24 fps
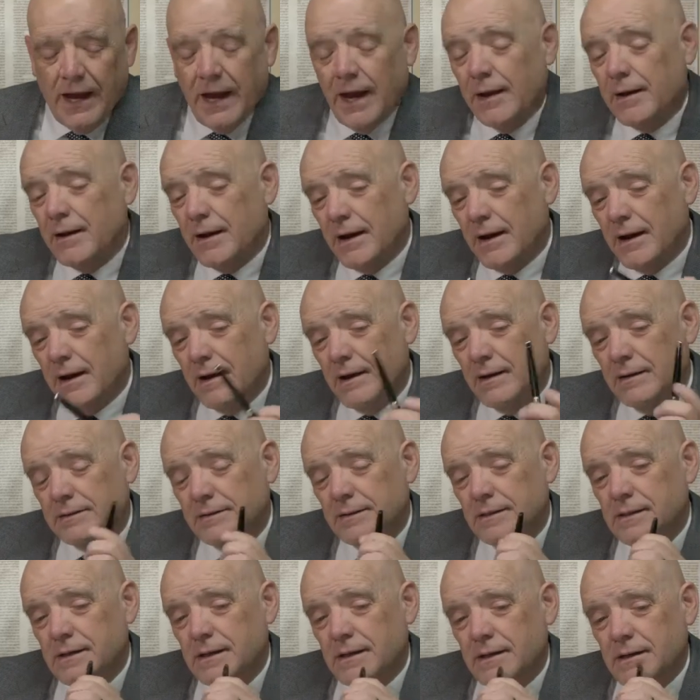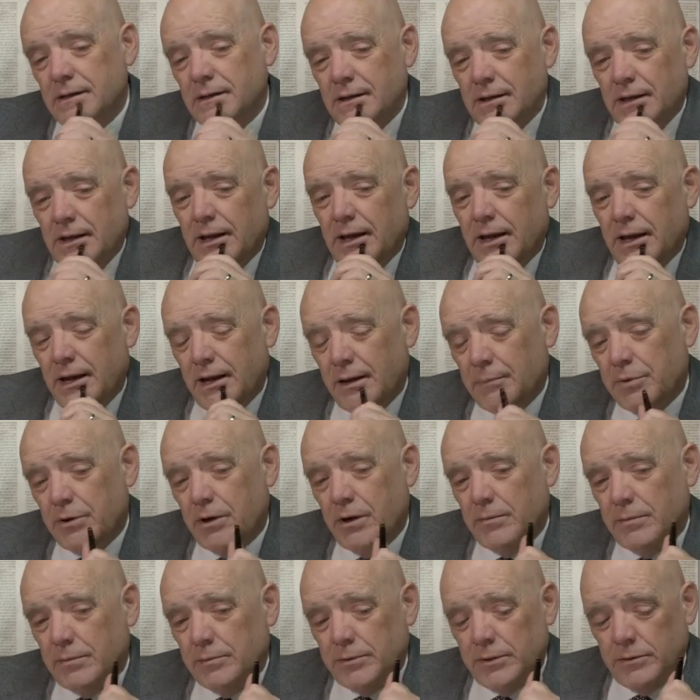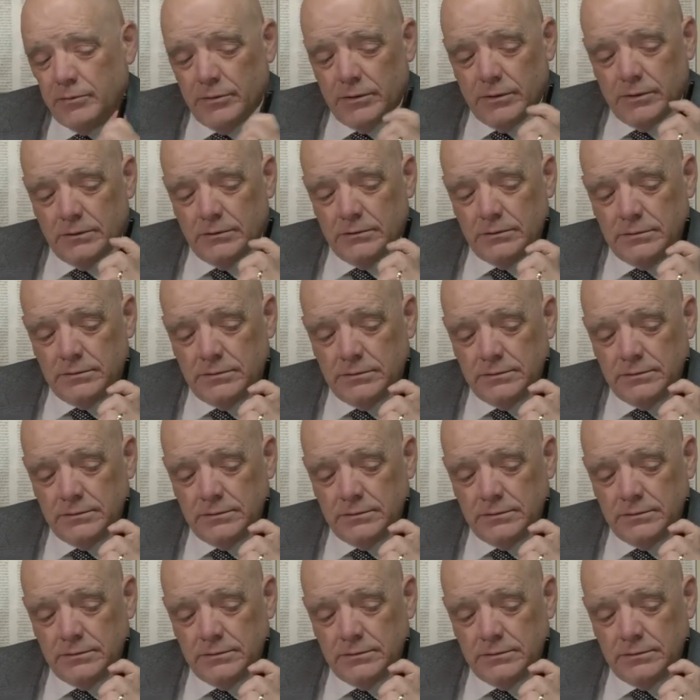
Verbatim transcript: I I probably will